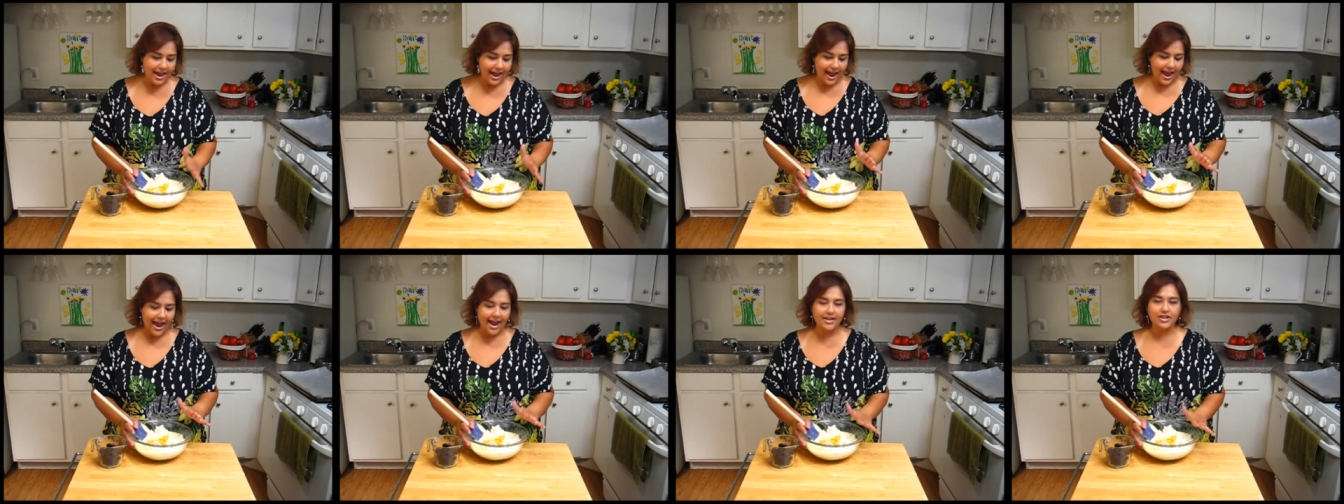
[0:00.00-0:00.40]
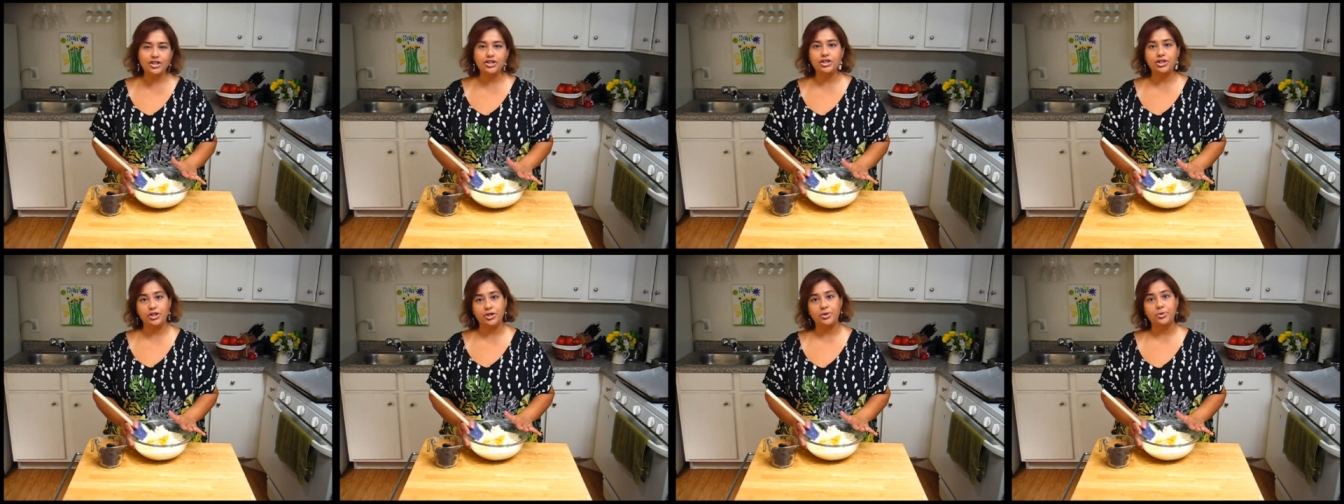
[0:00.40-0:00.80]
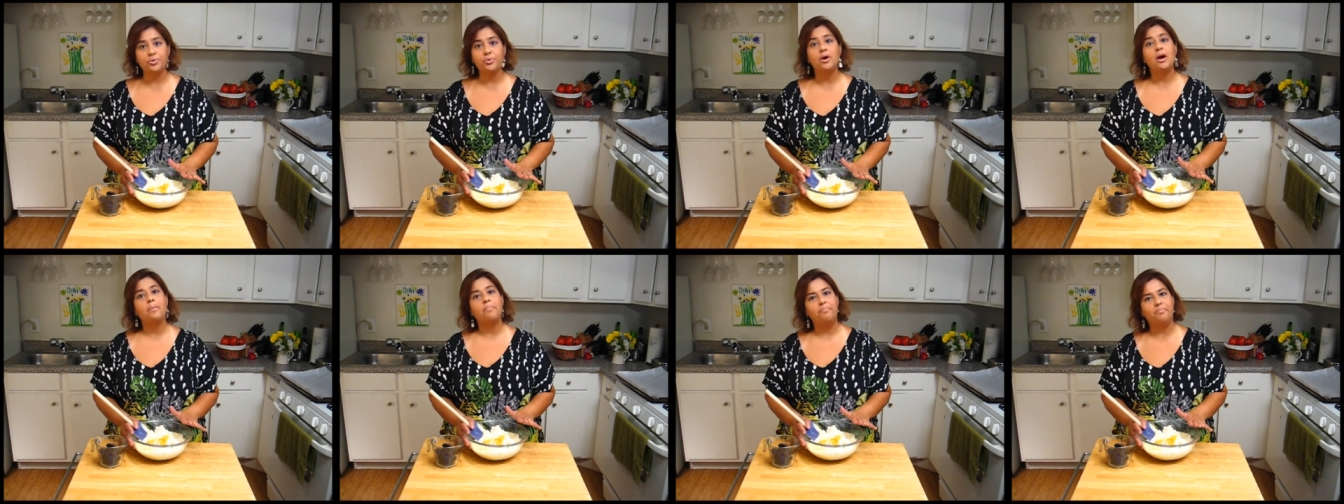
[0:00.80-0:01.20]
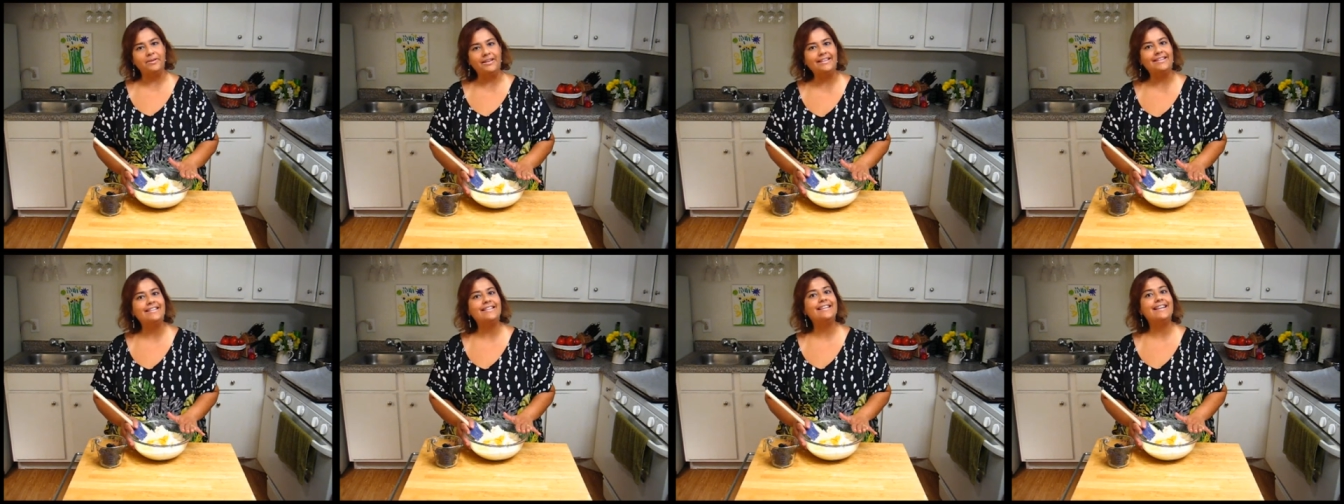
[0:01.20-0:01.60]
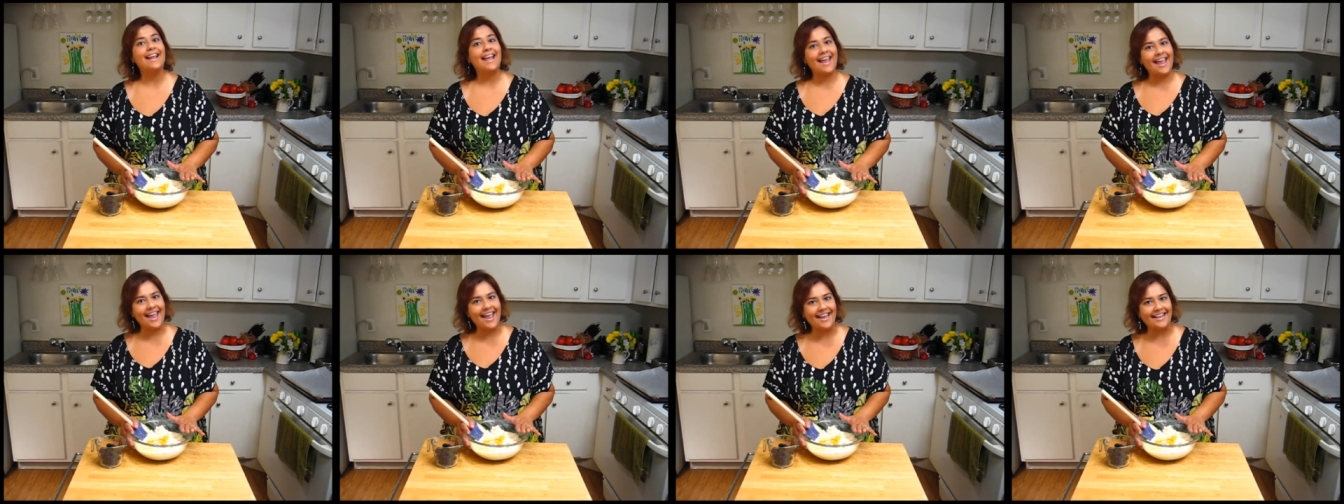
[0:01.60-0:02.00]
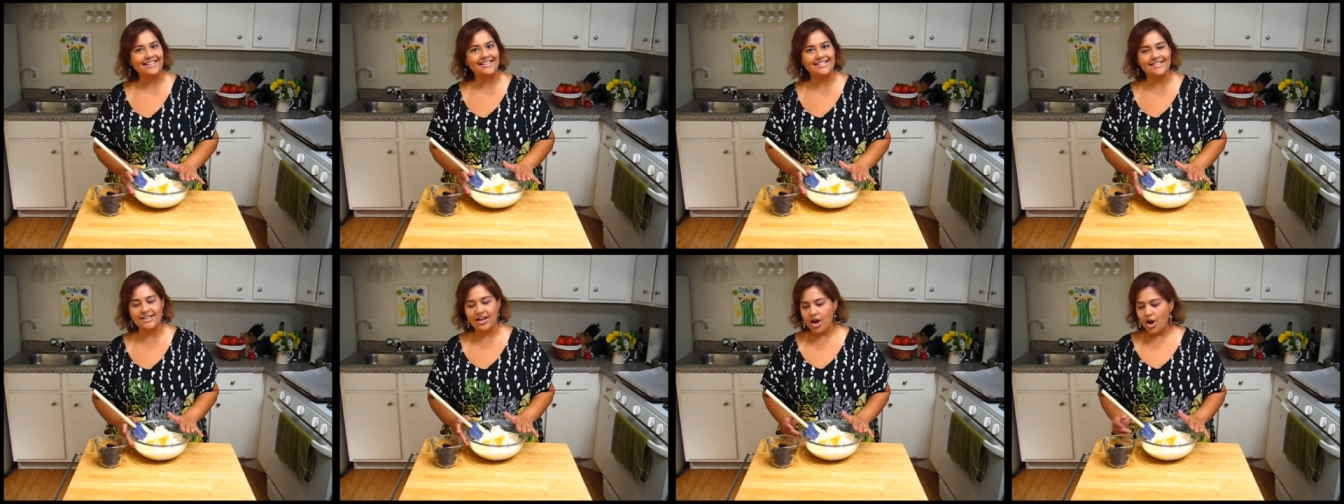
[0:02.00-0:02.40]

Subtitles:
and 2 beaten eggs.